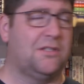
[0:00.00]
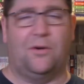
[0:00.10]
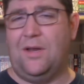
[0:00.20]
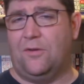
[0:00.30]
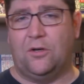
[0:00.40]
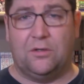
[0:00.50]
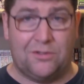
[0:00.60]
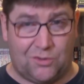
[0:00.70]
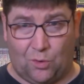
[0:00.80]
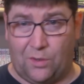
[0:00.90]
Is there even a
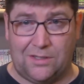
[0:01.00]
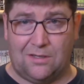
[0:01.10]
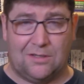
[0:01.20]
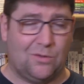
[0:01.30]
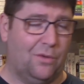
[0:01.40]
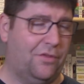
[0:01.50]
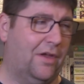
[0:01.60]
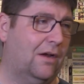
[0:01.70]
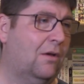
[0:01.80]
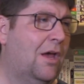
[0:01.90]
good story to this whole
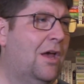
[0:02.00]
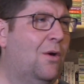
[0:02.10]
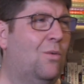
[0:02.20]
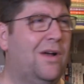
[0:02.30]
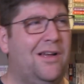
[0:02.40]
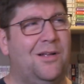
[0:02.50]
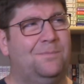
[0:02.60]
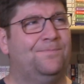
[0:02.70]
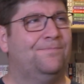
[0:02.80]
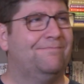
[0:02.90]
thing? Well,